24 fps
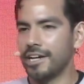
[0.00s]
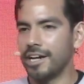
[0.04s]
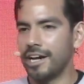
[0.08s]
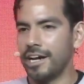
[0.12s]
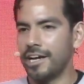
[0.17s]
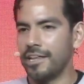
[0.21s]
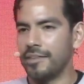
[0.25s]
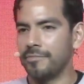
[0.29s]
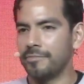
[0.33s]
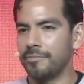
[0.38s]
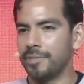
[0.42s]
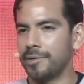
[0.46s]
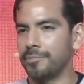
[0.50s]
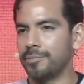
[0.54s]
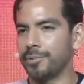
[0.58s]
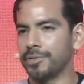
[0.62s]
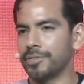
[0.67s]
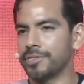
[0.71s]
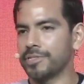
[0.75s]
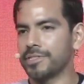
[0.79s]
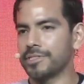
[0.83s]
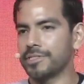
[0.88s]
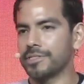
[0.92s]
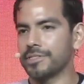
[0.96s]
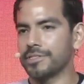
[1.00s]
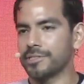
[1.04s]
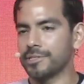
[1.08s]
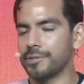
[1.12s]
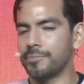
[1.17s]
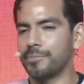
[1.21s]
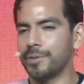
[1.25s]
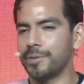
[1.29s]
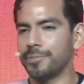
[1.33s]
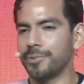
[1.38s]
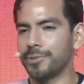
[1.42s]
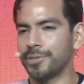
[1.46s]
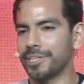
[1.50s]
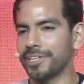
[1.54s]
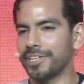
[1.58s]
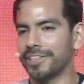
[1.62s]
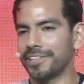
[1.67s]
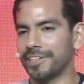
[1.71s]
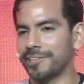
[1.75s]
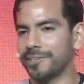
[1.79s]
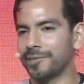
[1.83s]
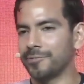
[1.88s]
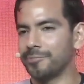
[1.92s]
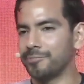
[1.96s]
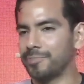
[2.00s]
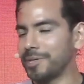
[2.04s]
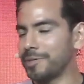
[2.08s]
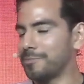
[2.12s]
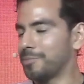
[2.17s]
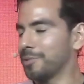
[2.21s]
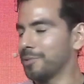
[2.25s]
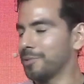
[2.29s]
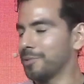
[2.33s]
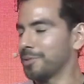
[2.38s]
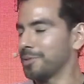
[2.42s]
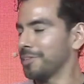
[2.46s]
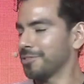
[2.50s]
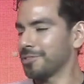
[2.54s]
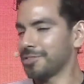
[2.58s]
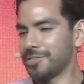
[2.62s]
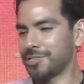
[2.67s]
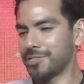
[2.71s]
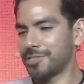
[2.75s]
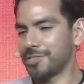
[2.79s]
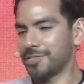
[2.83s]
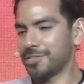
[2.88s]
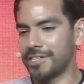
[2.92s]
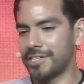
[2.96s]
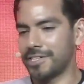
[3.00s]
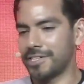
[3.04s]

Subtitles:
And some people like that are big believers just said,